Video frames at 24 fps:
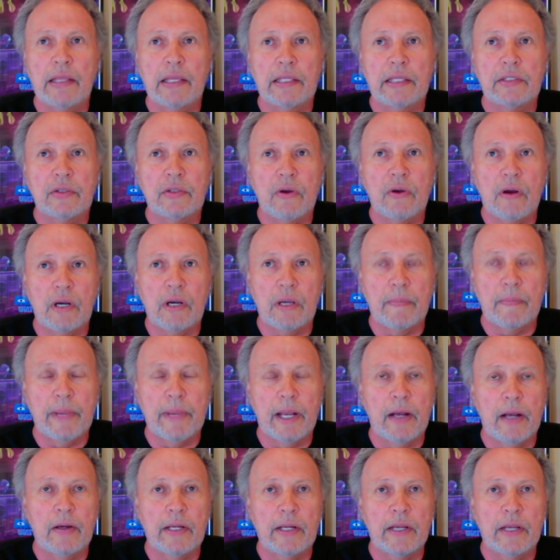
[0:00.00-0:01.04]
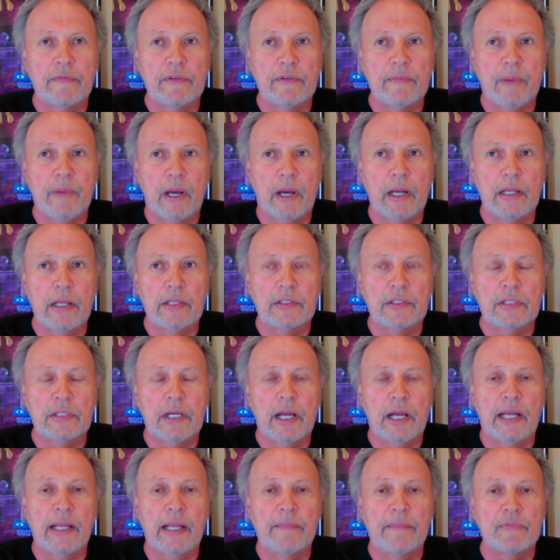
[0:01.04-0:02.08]
they talk about, everybody, is a
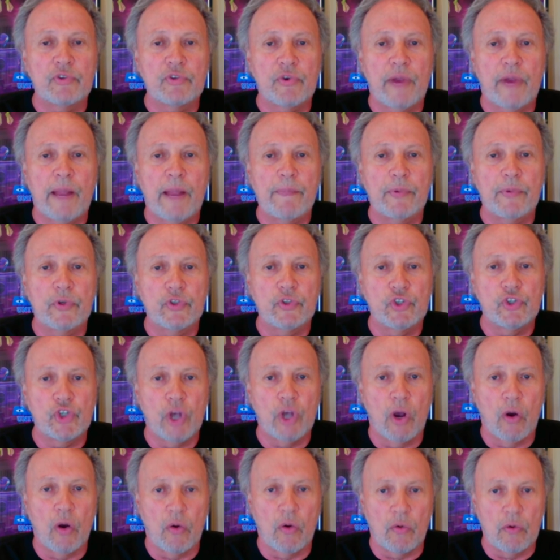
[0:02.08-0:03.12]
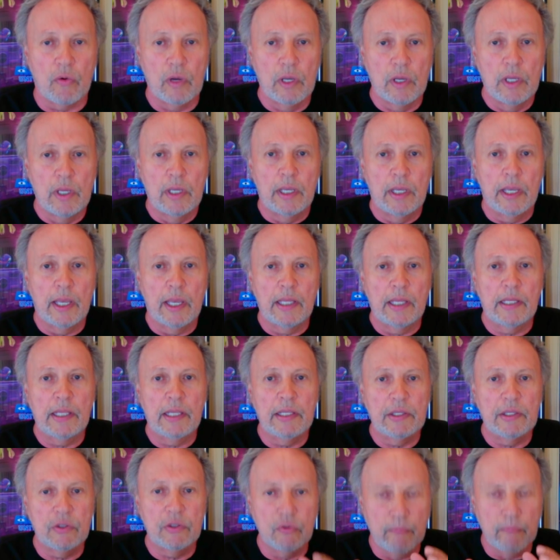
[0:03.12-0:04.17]
guy named Trapper Joe, and he
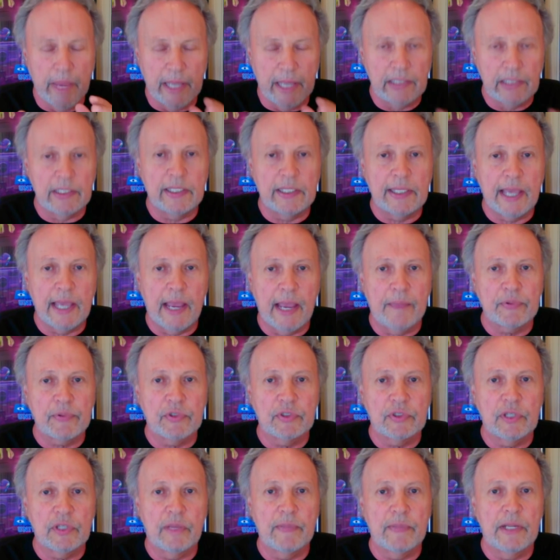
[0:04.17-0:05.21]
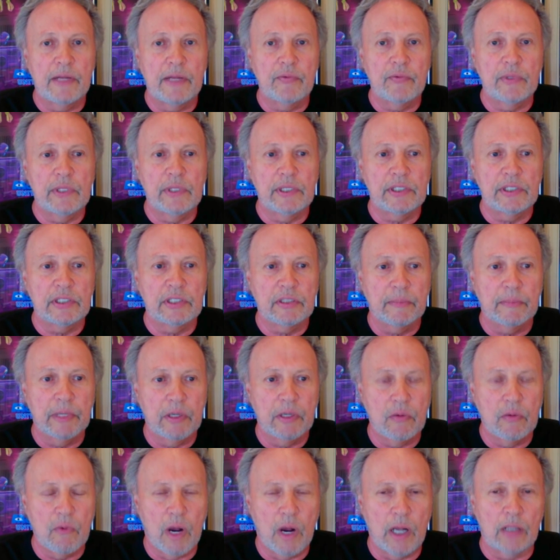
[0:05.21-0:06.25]
humanely captures them and then releases them in
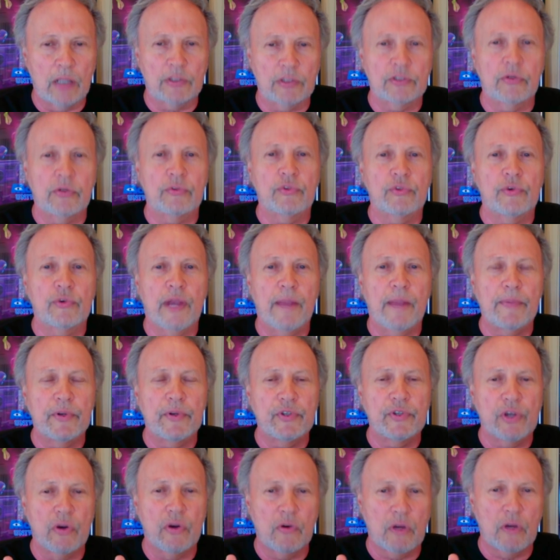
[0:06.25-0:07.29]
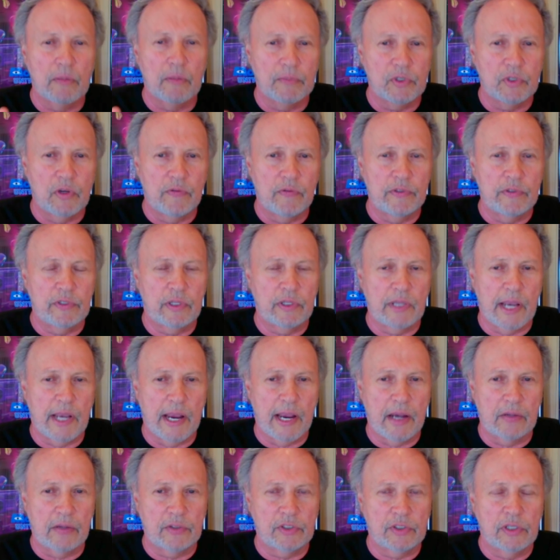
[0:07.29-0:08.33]
the wild. So Trapper Joe comes over to the
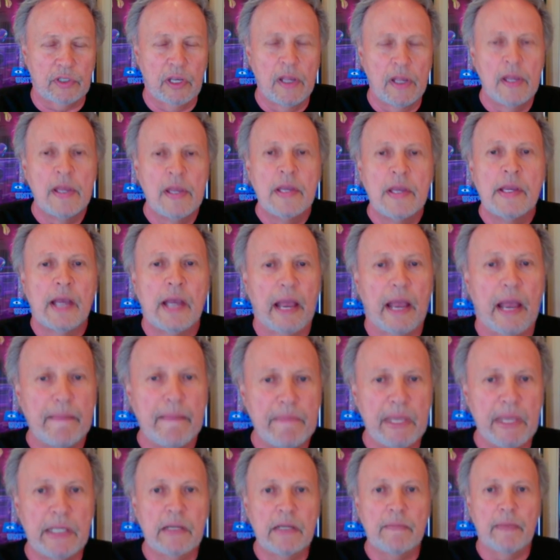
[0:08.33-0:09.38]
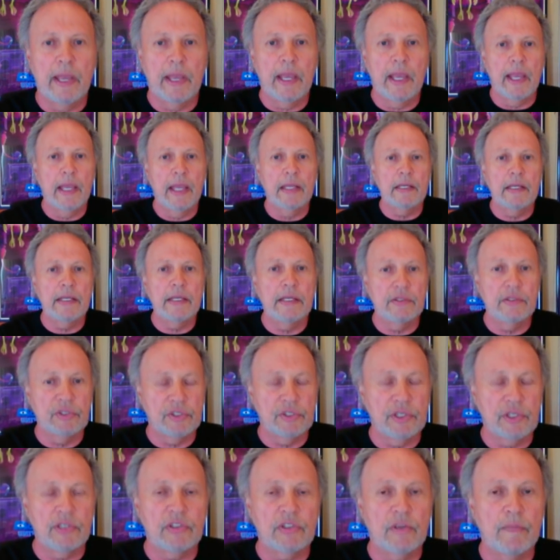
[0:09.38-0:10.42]
house. I meet him, and he
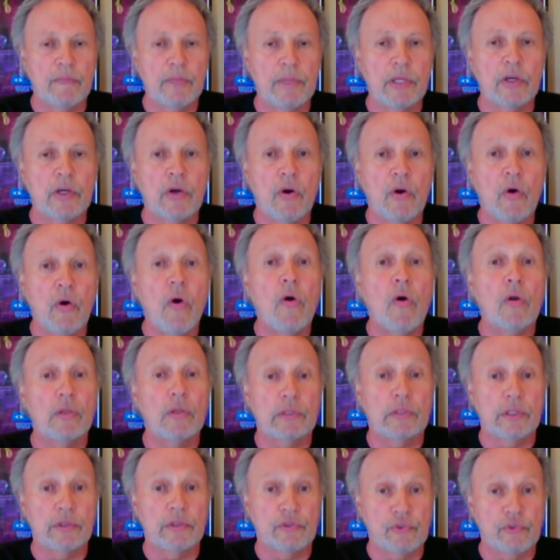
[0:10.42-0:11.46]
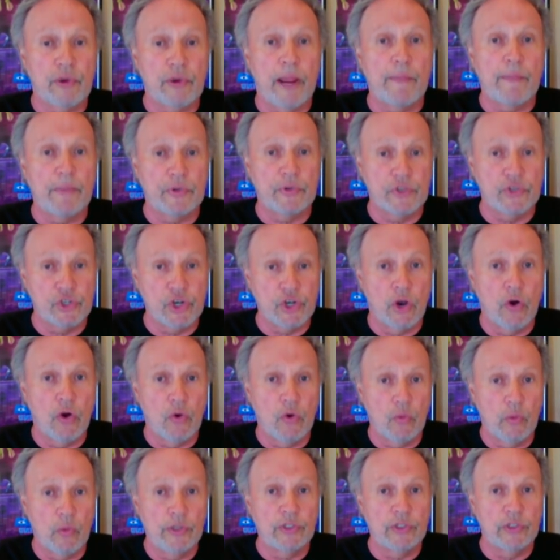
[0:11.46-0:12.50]
insists on being called Trapper Joe
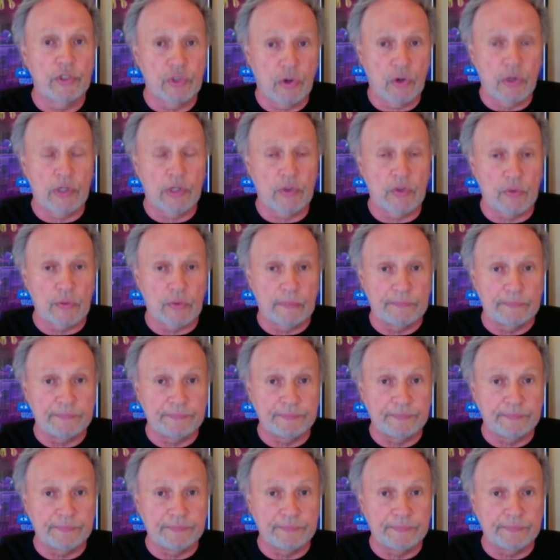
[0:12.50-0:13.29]
when you talk to him.